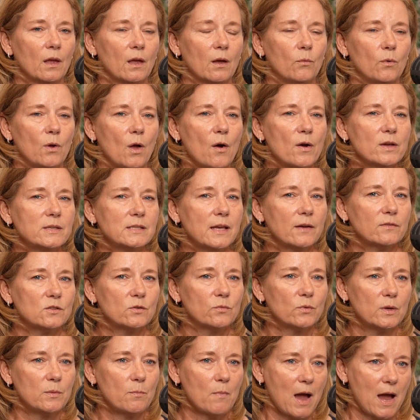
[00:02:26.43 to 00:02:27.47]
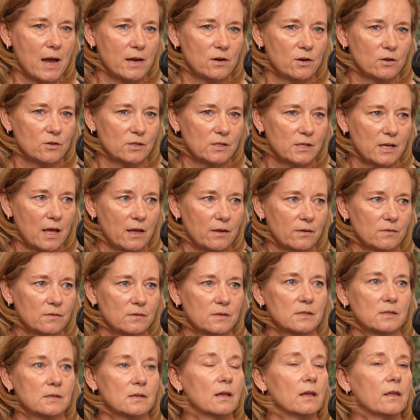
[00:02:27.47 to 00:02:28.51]
We always have to remind
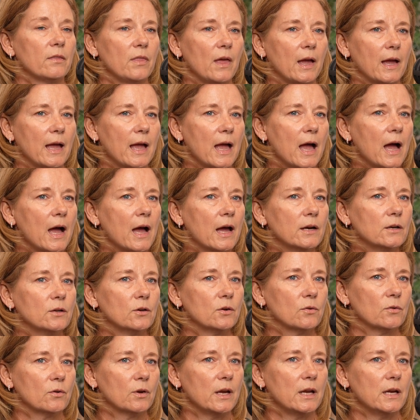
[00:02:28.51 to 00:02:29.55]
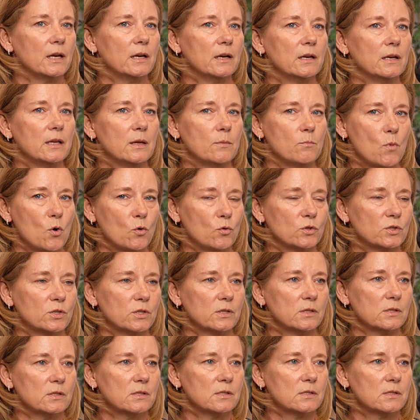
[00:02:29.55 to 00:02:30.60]
ourselves that God created
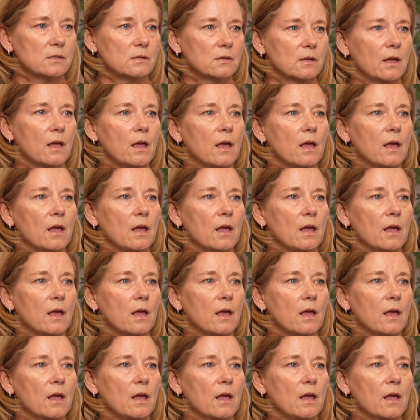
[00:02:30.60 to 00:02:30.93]
emotions